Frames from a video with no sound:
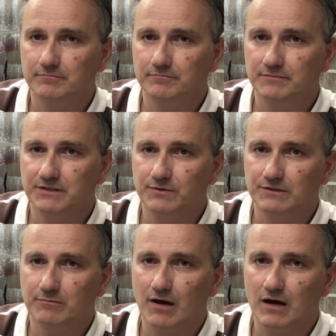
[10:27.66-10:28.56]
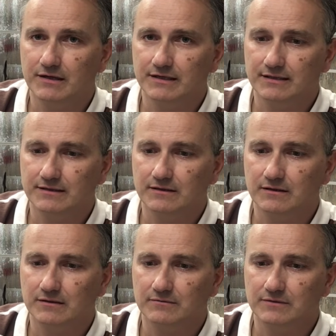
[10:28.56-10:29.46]
between the body and
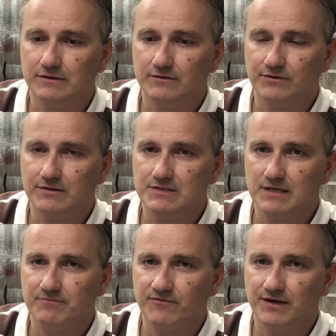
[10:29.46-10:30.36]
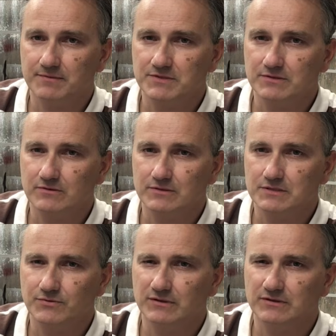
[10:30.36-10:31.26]
the rear subframe, so
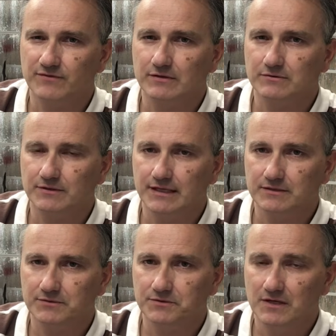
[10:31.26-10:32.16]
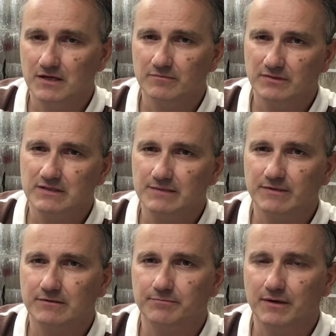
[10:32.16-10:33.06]
it's really difficult to get to. But some
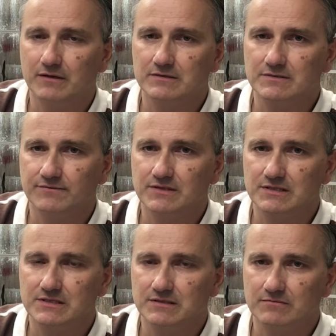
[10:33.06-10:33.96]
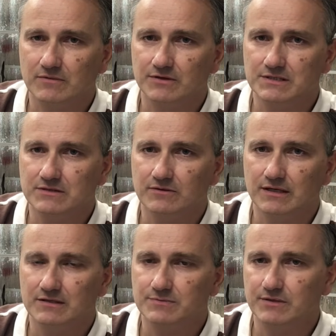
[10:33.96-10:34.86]
other parts of the system are easy to
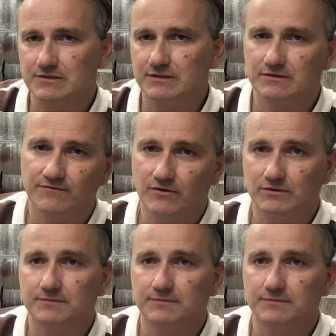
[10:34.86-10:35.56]
get, especially in the front.